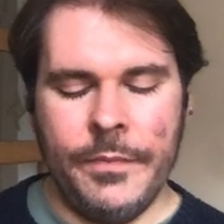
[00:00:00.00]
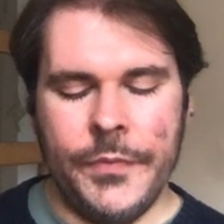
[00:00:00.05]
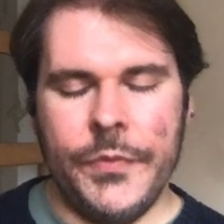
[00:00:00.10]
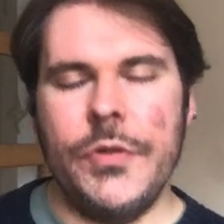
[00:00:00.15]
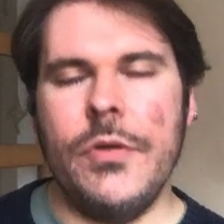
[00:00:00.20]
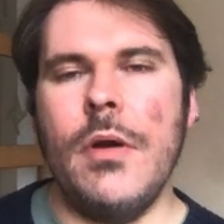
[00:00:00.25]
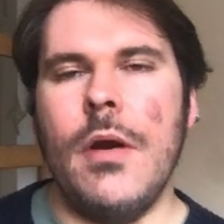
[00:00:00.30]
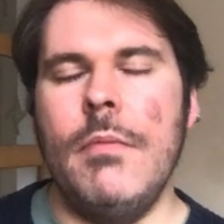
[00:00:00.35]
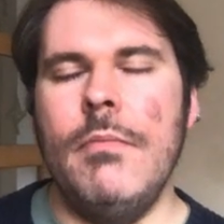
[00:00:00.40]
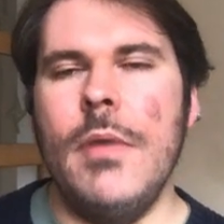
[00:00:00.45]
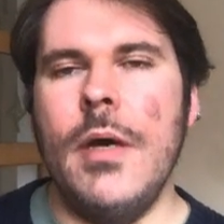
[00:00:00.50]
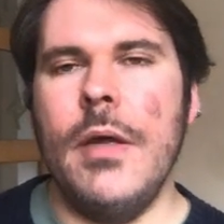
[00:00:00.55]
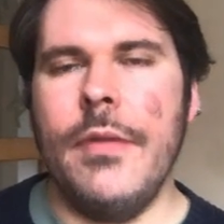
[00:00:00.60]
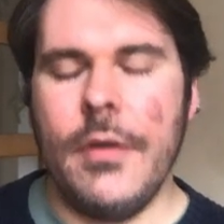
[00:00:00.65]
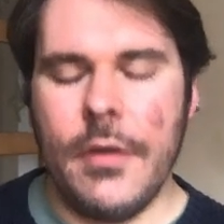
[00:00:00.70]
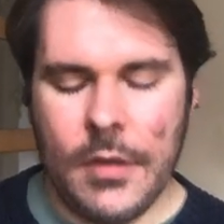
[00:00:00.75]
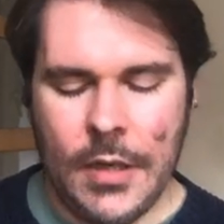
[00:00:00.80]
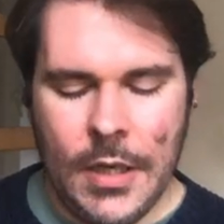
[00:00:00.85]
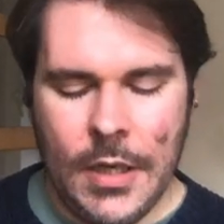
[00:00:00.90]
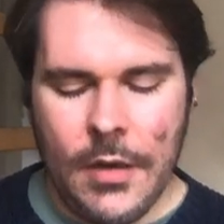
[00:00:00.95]
to our
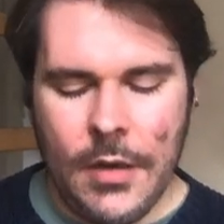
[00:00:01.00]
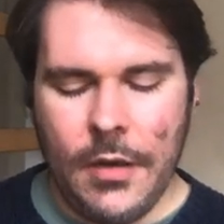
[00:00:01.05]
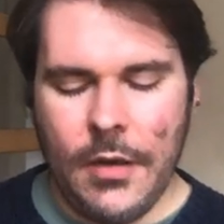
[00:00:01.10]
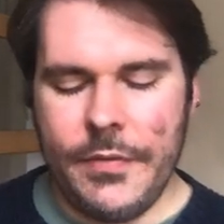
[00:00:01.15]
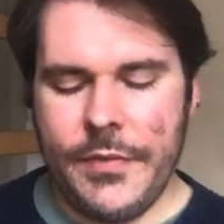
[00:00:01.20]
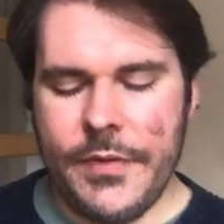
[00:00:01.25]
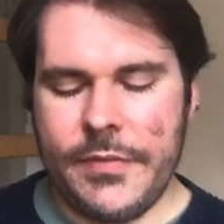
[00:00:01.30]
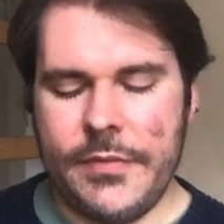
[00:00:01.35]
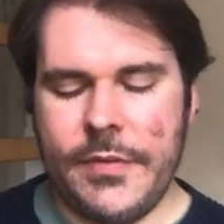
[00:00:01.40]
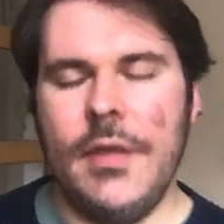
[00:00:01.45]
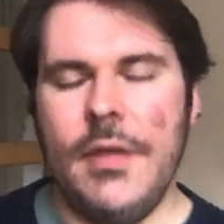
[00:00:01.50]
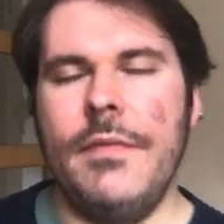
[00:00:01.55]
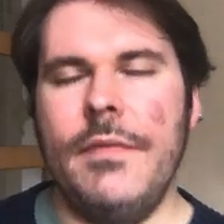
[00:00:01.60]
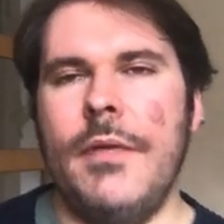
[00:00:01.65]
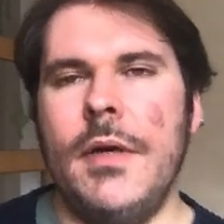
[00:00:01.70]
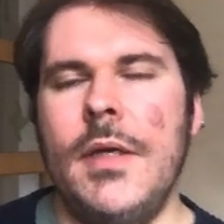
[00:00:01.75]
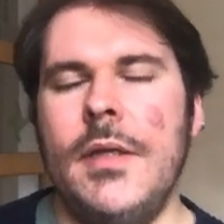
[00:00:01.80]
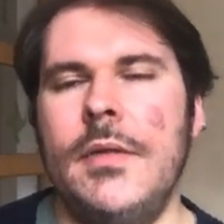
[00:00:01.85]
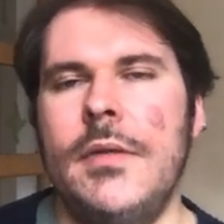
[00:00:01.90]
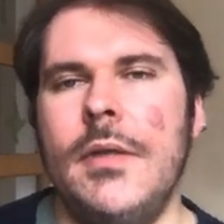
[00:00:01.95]
mother on the
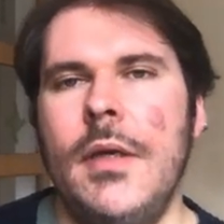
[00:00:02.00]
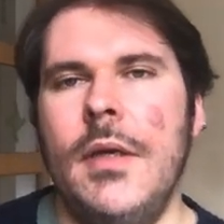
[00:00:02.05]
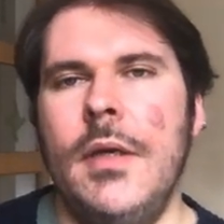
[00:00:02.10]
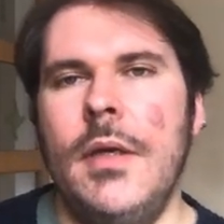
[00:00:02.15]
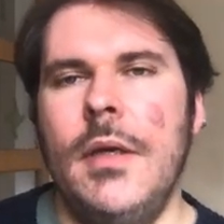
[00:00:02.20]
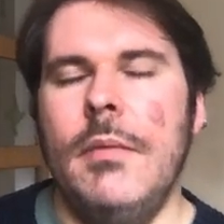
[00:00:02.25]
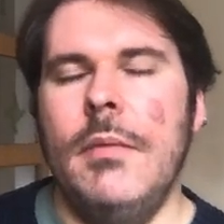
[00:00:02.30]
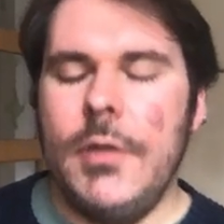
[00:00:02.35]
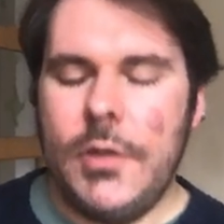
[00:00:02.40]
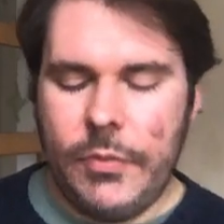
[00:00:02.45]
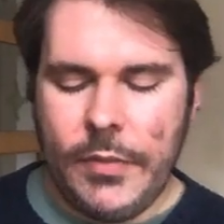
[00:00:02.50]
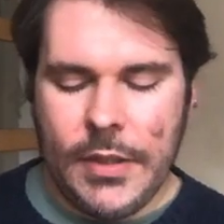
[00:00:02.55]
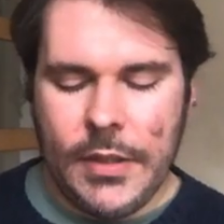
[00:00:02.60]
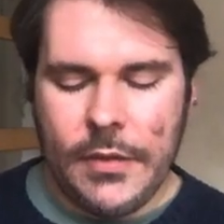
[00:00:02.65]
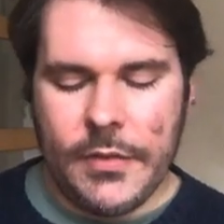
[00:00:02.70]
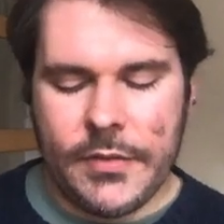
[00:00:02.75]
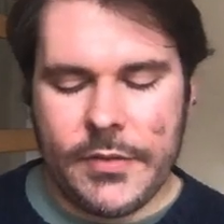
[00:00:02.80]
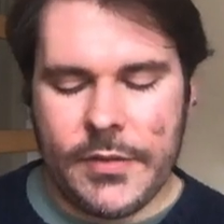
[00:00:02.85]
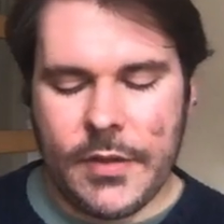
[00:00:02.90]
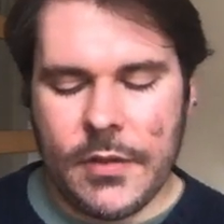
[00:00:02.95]
seafront
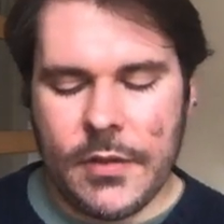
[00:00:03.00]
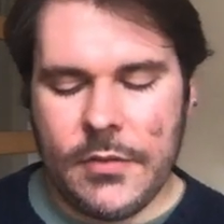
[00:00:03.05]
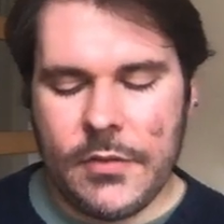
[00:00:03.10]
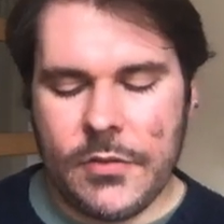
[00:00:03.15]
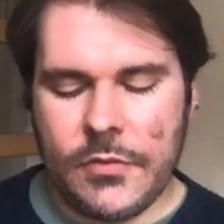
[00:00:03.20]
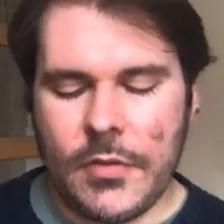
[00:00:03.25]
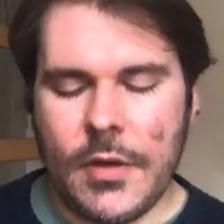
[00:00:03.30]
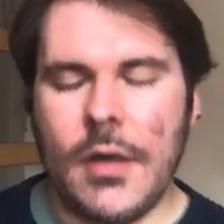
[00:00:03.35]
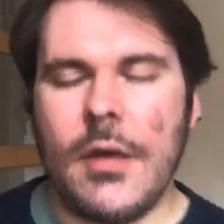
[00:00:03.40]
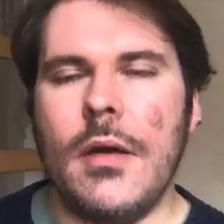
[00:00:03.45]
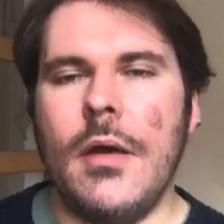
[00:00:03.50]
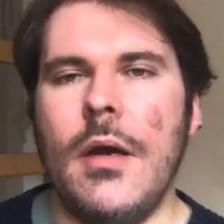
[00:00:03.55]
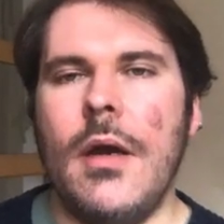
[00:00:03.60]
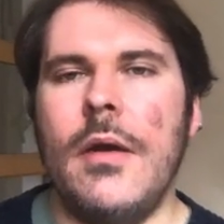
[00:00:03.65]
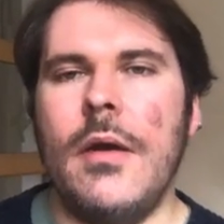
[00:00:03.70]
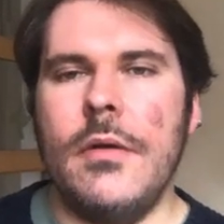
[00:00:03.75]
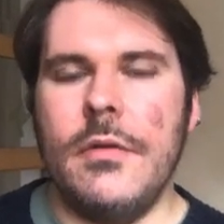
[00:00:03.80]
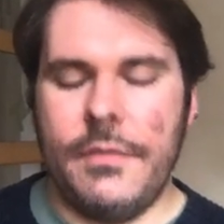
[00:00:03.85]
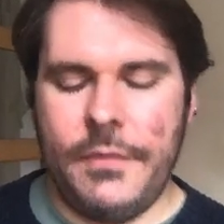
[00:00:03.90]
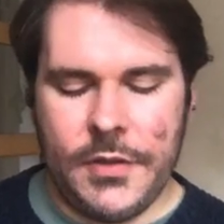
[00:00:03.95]
between the sunstruck
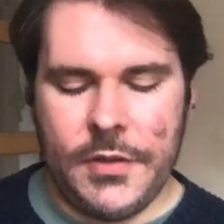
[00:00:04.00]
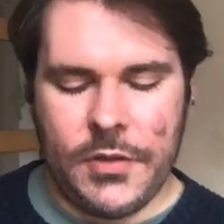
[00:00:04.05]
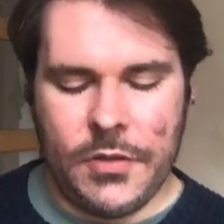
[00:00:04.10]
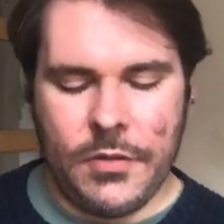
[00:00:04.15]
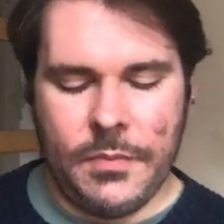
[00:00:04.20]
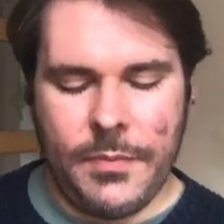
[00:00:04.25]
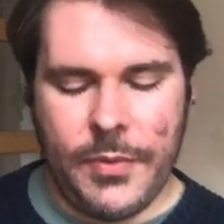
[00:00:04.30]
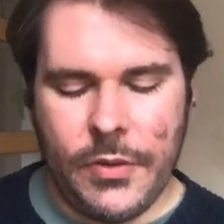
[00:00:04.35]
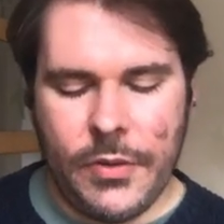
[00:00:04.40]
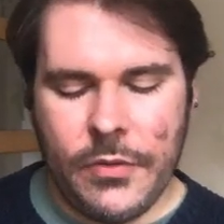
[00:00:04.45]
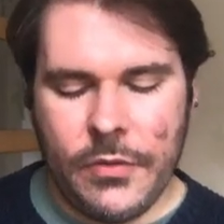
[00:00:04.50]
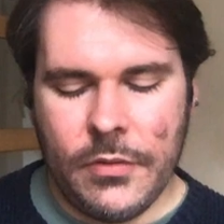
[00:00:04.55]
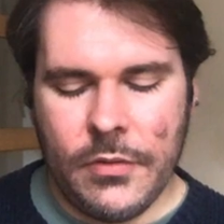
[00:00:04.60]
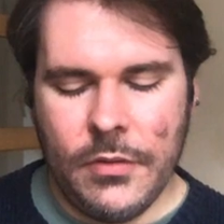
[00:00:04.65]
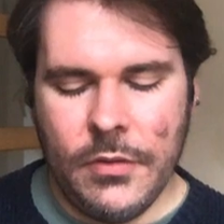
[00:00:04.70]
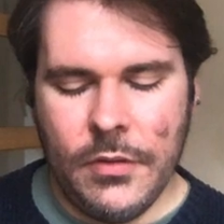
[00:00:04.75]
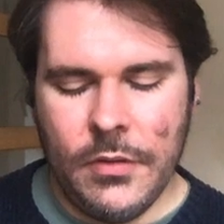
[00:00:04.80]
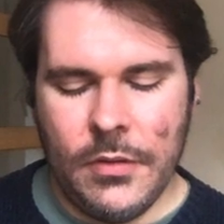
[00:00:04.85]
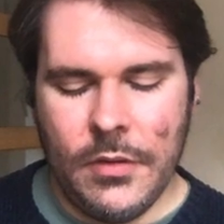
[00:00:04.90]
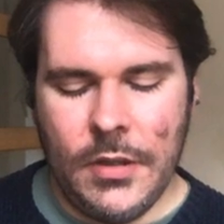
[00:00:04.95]
artificial
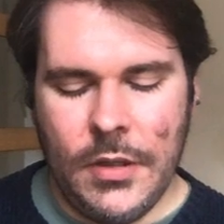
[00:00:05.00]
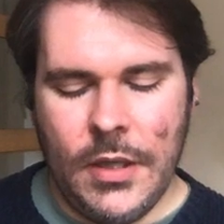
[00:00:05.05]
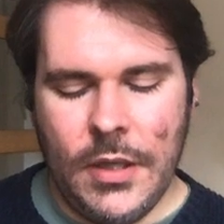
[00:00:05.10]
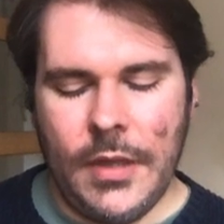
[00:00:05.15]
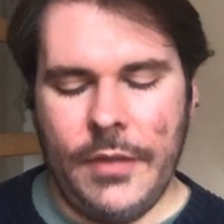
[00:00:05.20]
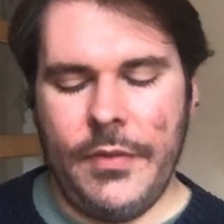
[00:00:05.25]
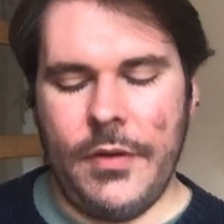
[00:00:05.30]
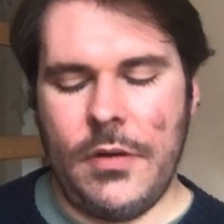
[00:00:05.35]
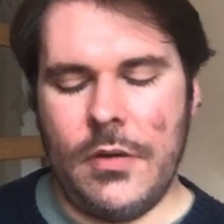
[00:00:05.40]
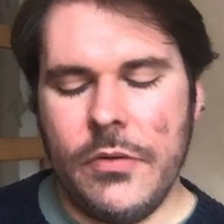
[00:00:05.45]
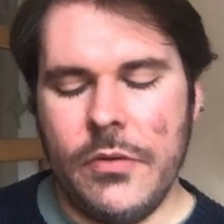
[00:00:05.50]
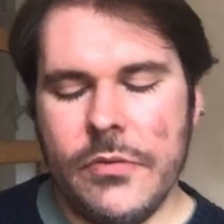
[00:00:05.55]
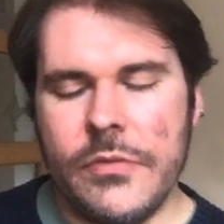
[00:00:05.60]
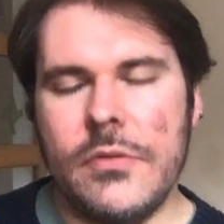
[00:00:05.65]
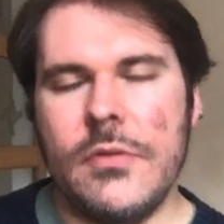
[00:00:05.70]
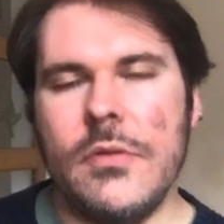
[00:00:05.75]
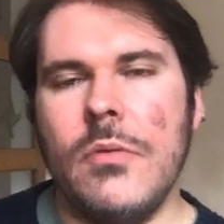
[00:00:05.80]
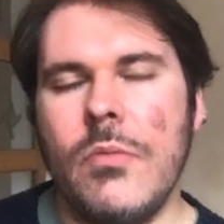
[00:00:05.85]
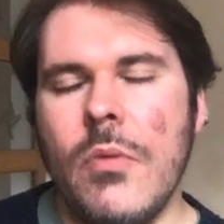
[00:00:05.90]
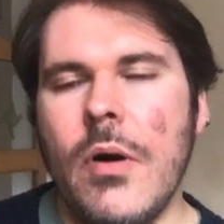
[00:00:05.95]
pool and the
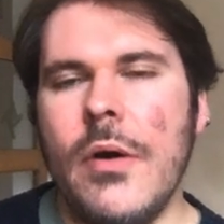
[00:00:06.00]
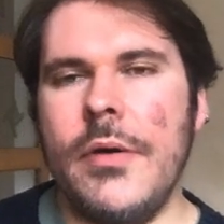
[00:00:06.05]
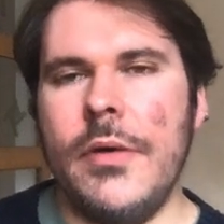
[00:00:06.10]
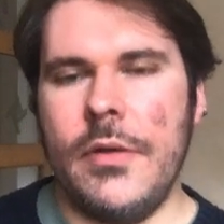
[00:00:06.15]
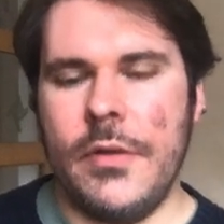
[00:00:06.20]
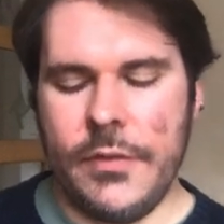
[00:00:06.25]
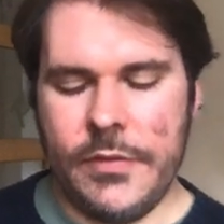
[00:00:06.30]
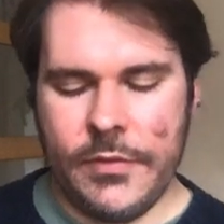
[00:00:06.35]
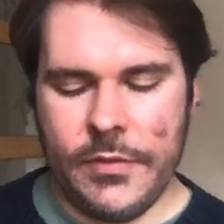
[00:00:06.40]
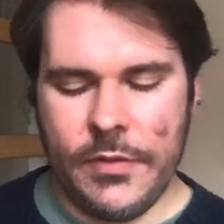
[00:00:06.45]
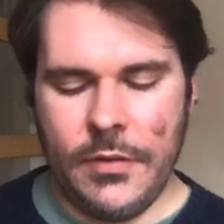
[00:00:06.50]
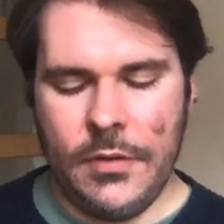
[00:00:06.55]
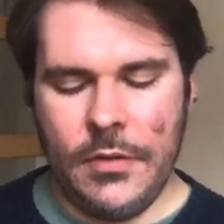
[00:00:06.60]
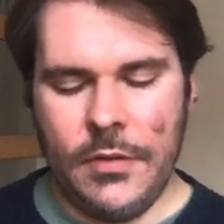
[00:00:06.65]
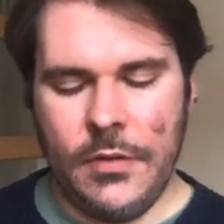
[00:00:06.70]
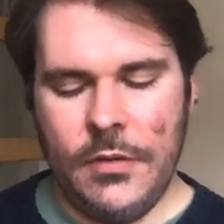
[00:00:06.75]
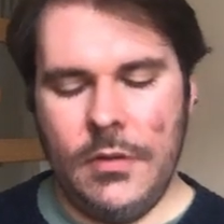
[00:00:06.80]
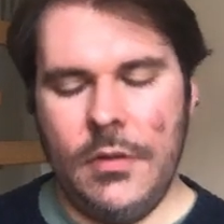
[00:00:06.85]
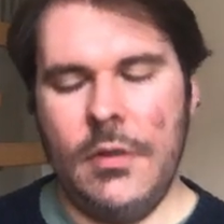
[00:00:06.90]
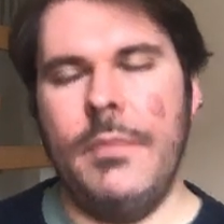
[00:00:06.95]
coastal waters,
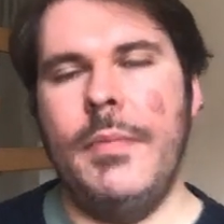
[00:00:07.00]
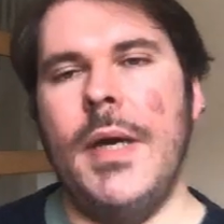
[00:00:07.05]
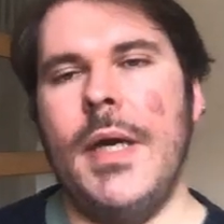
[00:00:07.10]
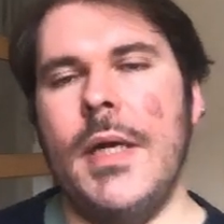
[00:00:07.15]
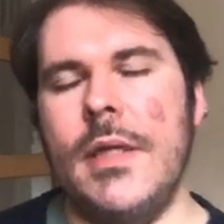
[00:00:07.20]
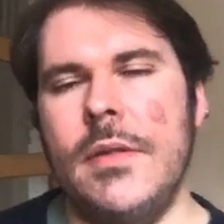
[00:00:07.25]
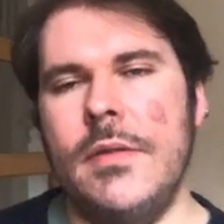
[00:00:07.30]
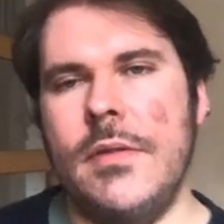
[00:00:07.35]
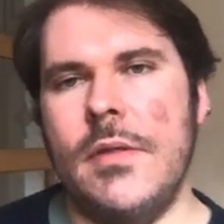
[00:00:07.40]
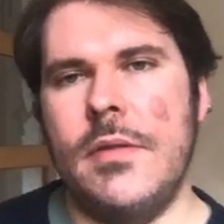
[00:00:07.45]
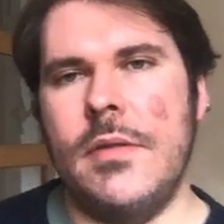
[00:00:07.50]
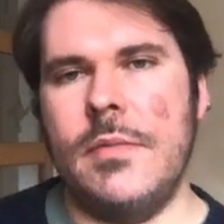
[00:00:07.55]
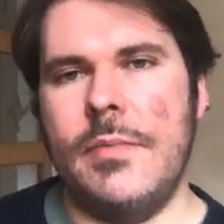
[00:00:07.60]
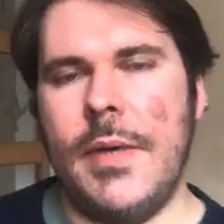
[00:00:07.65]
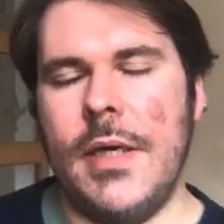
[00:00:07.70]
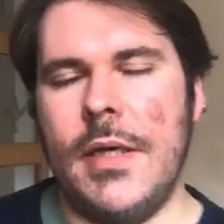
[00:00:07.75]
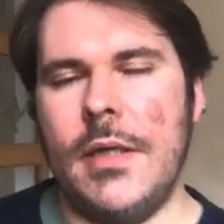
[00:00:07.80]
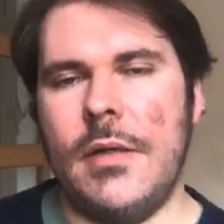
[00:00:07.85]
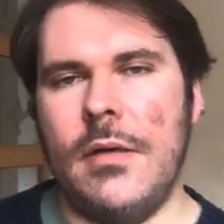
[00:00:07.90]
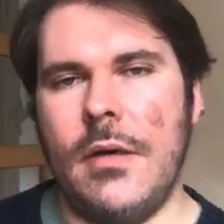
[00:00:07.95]
who beckons us
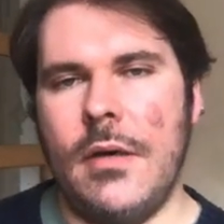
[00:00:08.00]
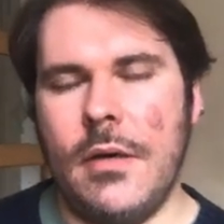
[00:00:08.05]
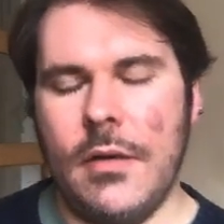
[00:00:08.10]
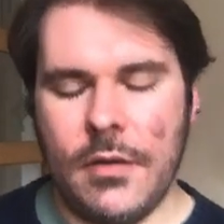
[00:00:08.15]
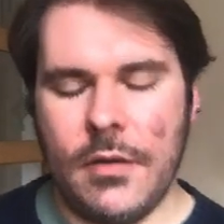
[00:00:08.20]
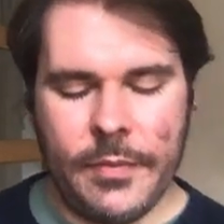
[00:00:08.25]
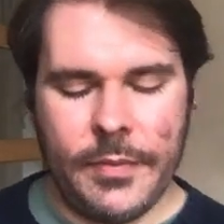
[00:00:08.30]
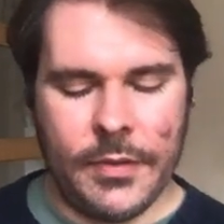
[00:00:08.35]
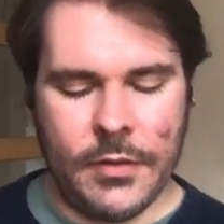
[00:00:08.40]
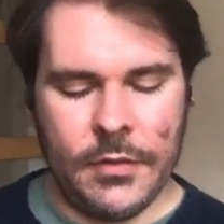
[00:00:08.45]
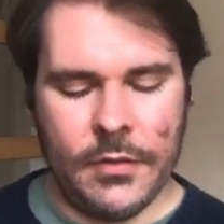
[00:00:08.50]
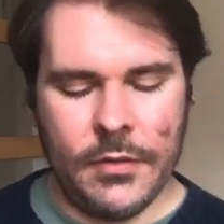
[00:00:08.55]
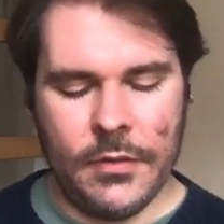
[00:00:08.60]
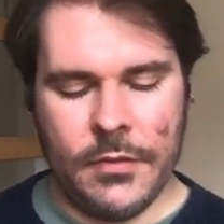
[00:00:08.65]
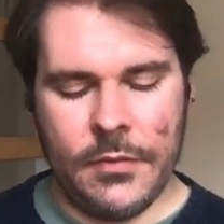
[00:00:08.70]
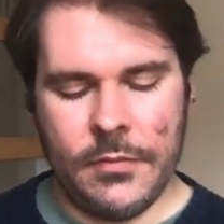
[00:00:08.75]
back to harbour.